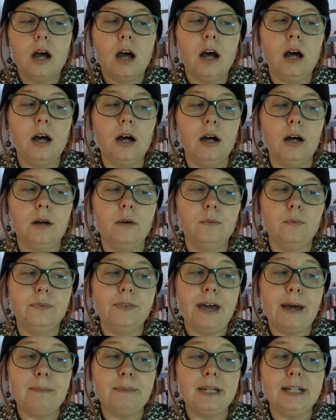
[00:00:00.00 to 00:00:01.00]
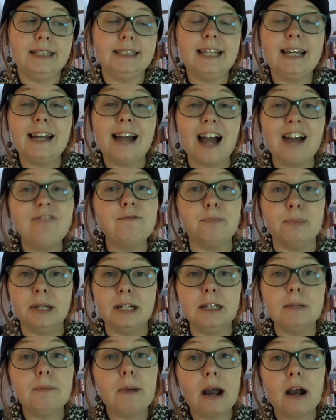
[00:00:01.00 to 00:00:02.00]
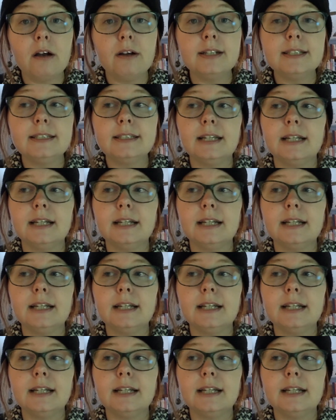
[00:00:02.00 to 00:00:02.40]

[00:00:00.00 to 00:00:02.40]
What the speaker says: That being said, I've been to Paris,